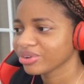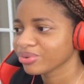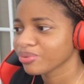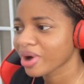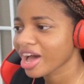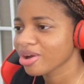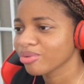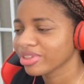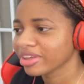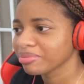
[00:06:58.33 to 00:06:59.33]
why
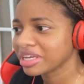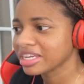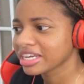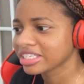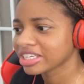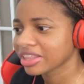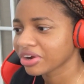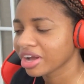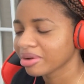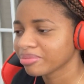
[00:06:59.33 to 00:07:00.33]
were they beating each
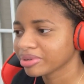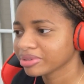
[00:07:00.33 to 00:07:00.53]
other up?